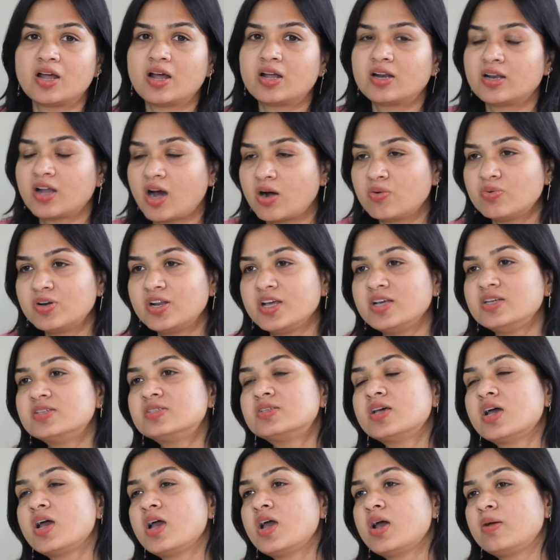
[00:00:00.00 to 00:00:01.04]

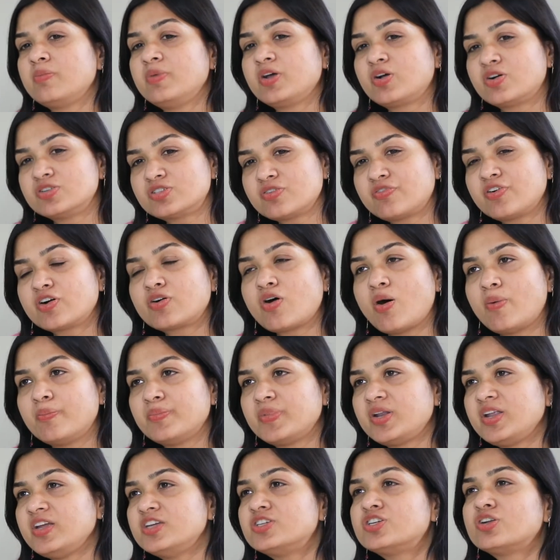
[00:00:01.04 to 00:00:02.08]
Nowadays, because of a
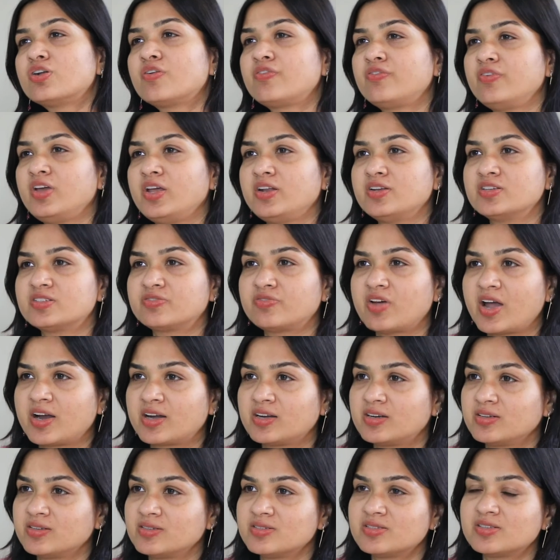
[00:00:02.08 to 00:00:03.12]
combination of various
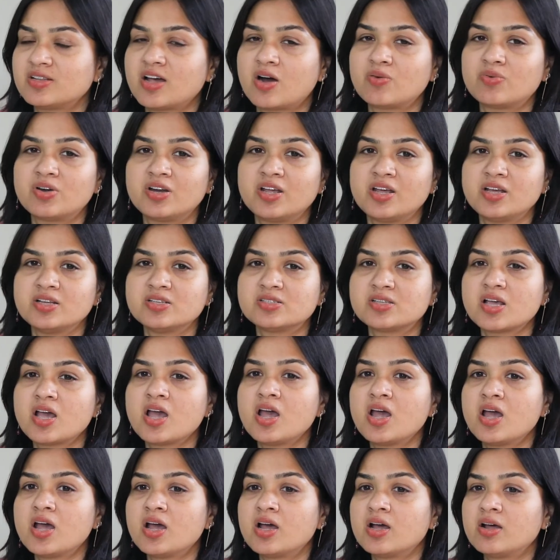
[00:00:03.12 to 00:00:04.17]
factors, nowadays
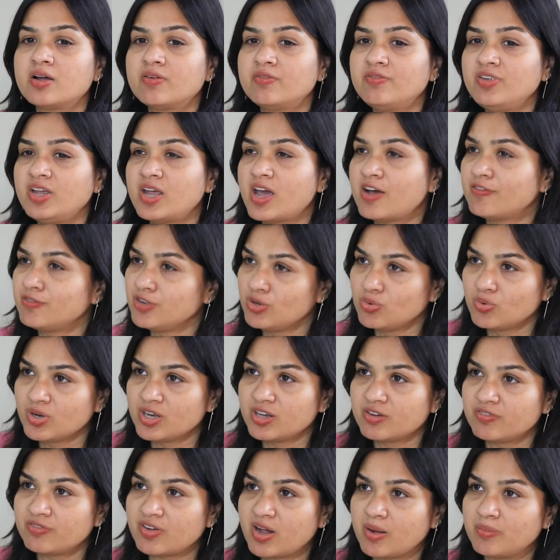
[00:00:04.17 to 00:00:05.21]
we have
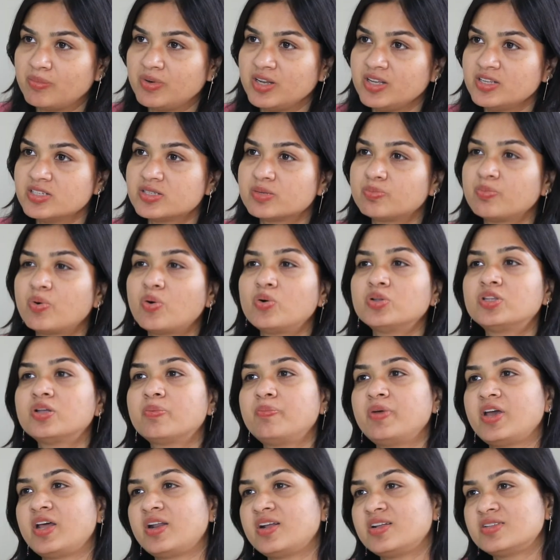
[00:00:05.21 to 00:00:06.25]
nuclear families. Both
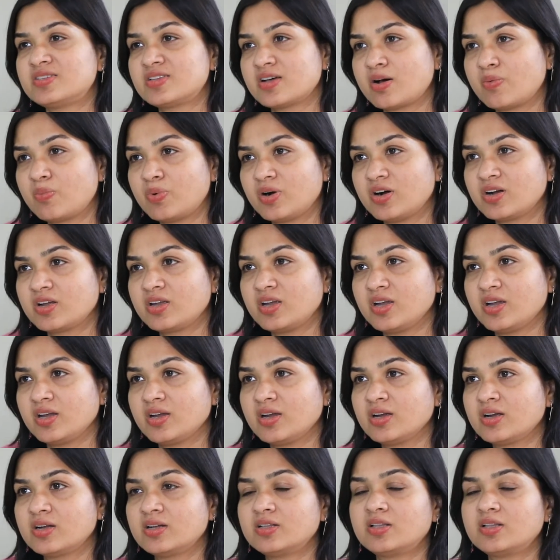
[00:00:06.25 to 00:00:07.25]
parents are working.